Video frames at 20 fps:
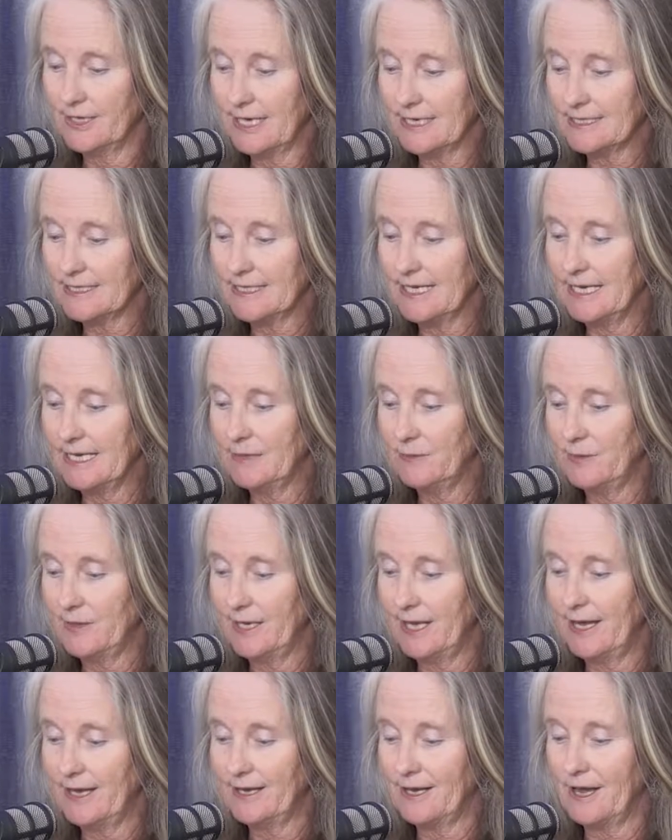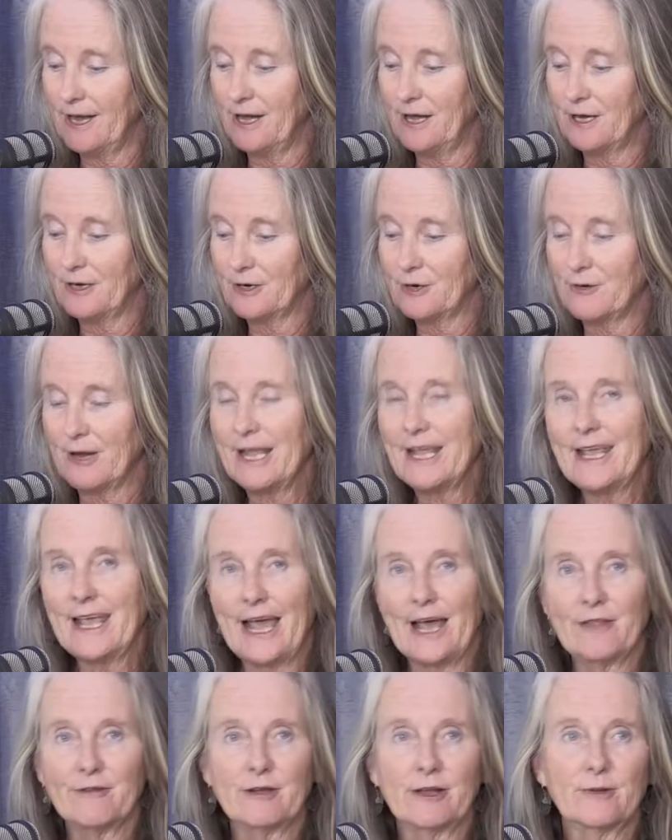the next day, we had a great
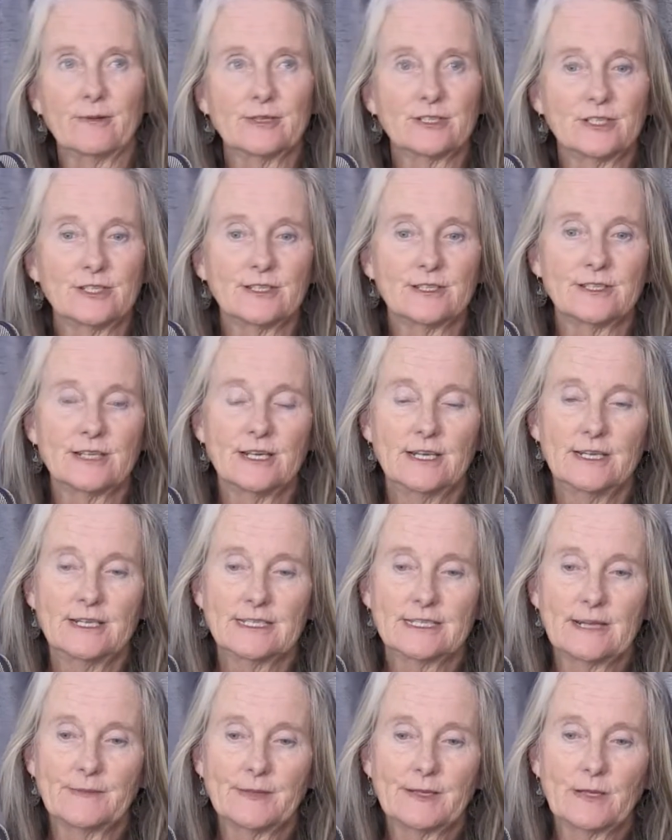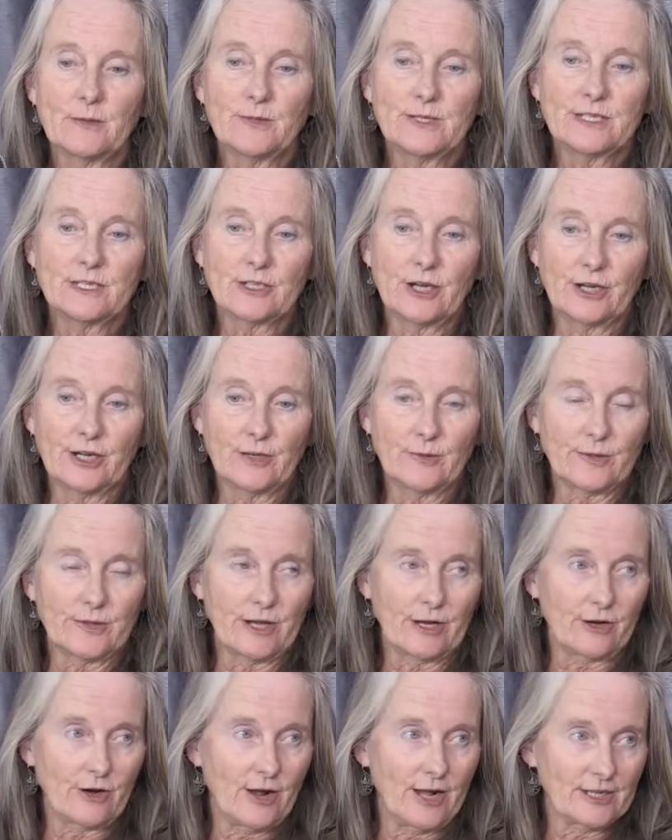gathering, which is something that we started with
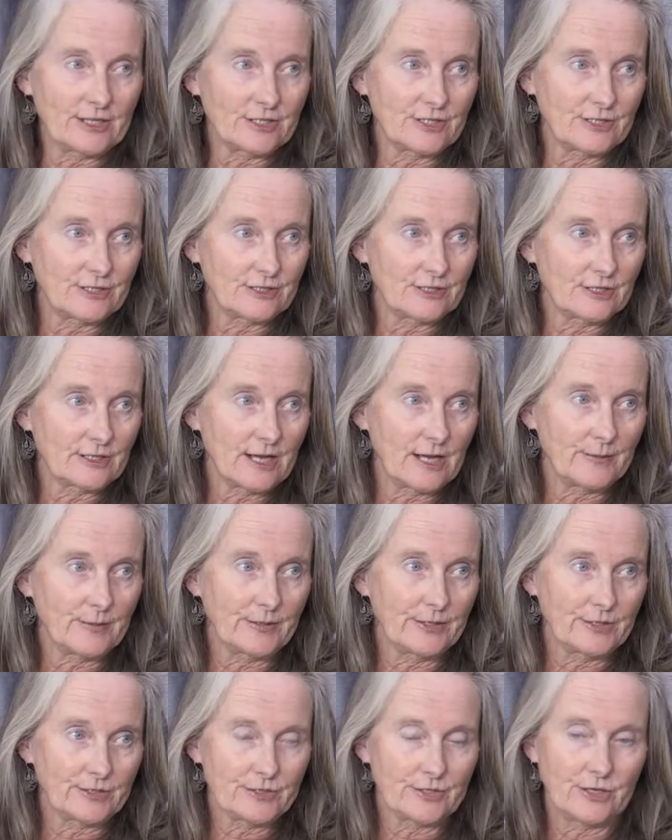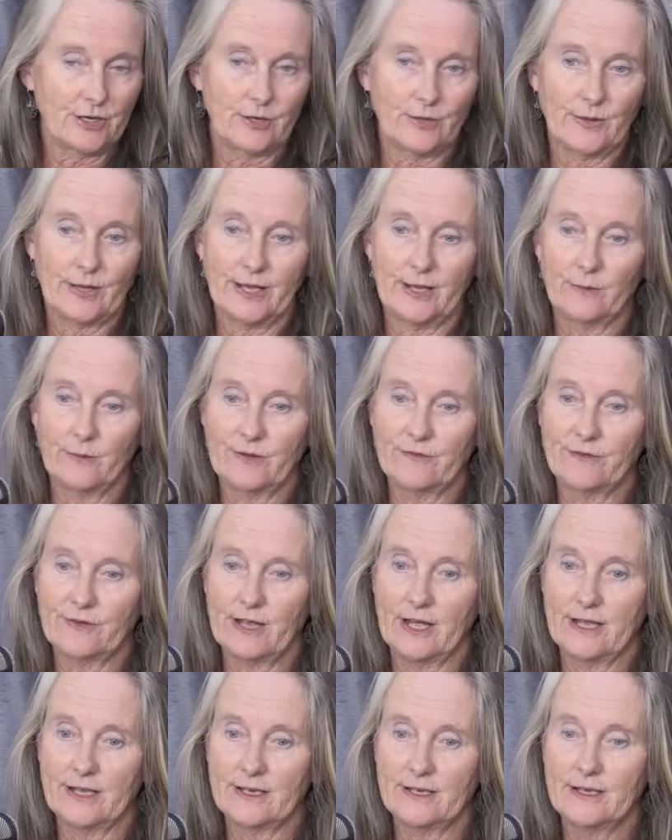our auction mm-hmm. a couple years ago. And we've
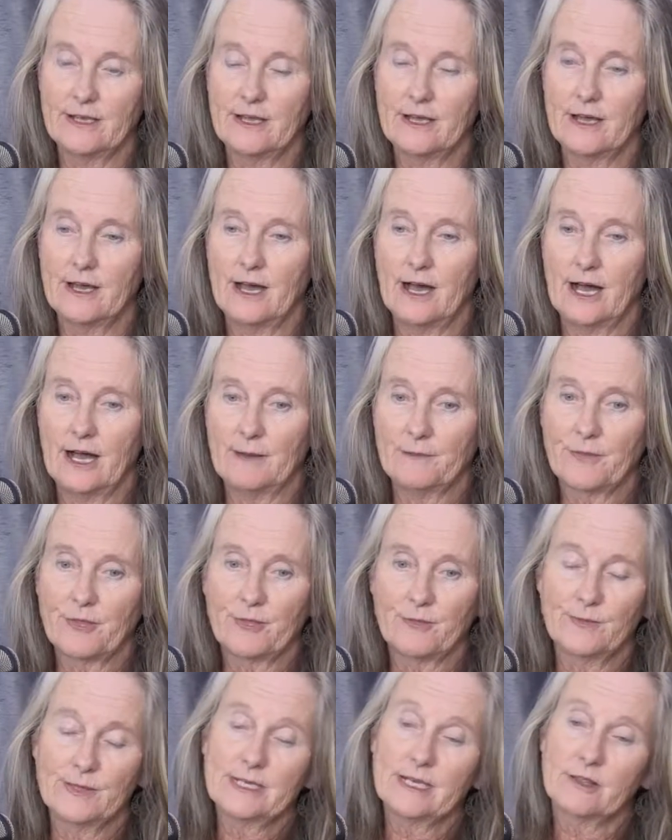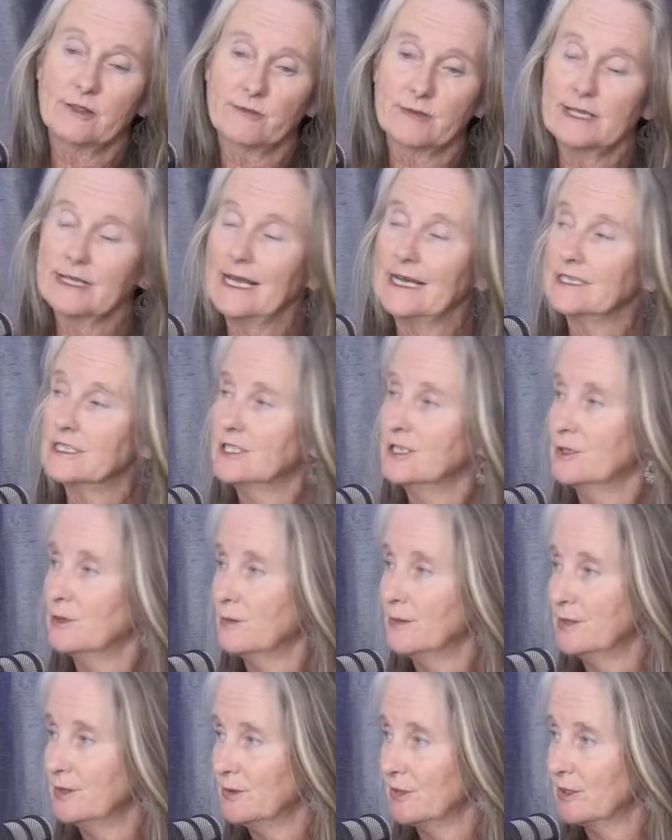done, um, th- we did three last year,
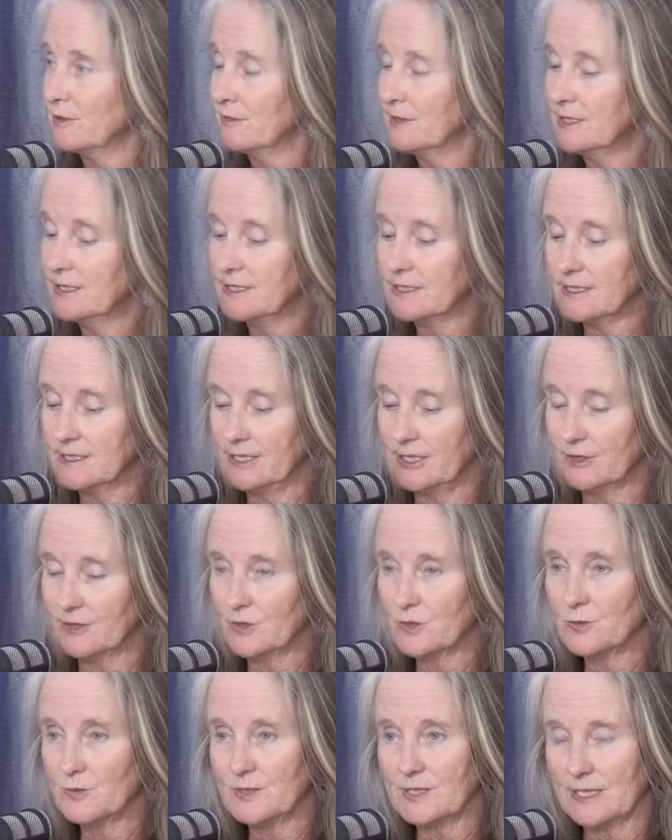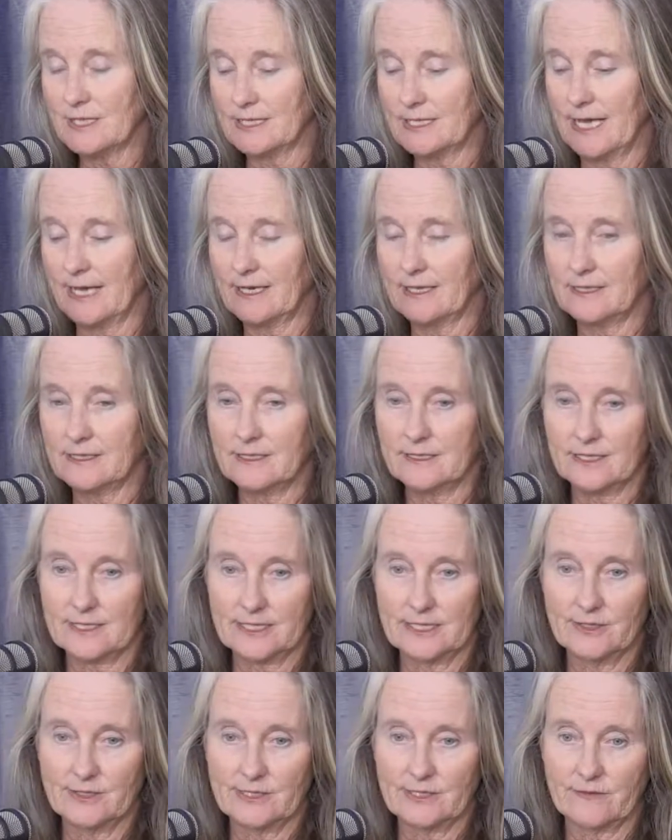we'll be doing three this year. This was the second in a
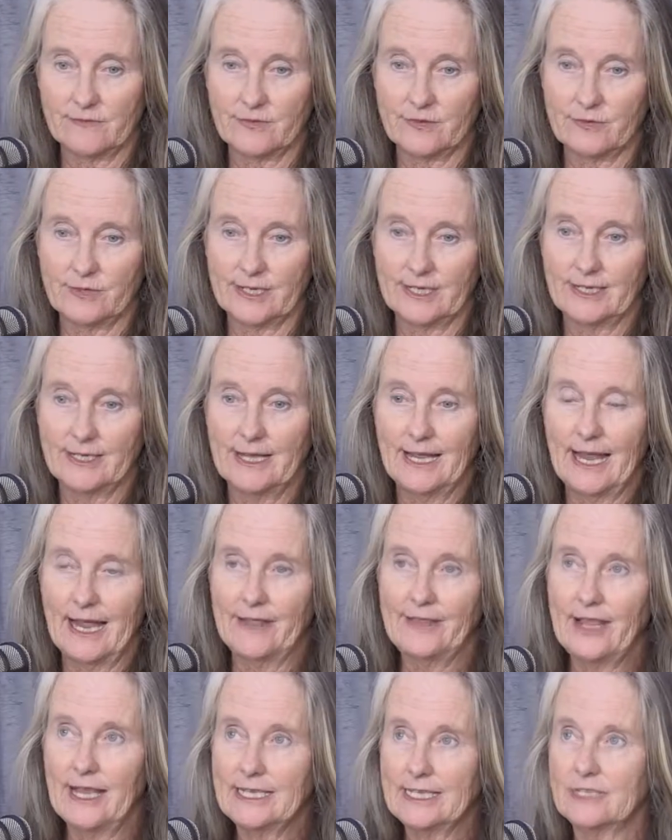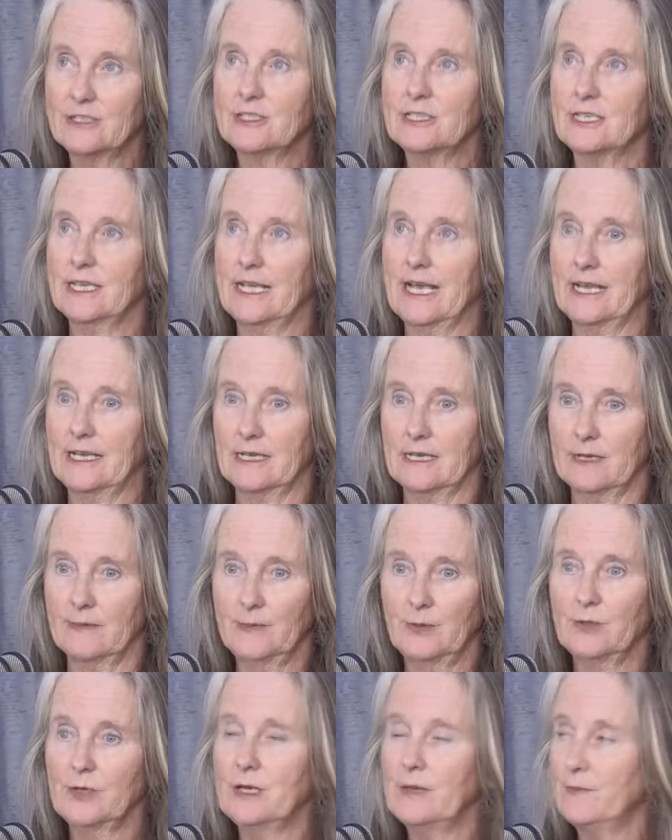series of three. And the idea is to get
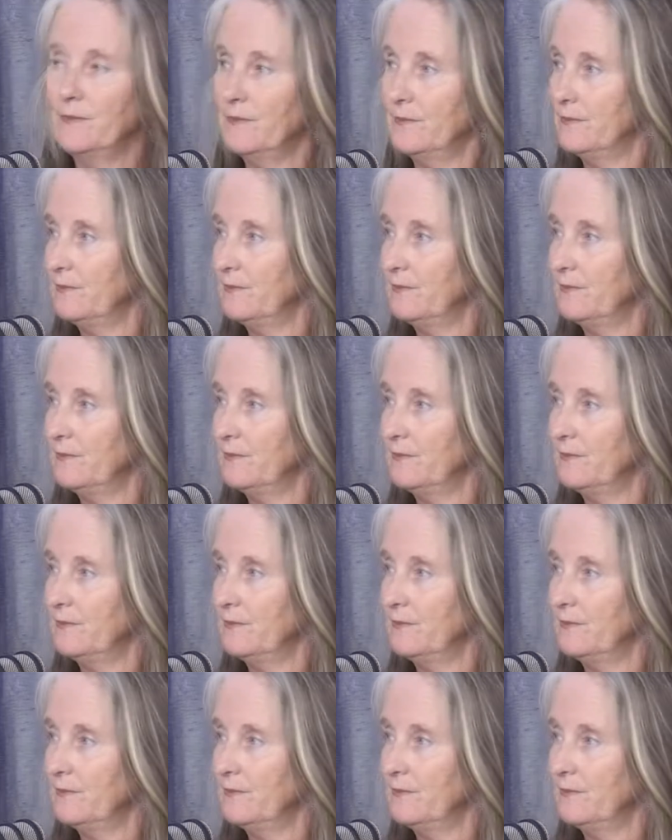community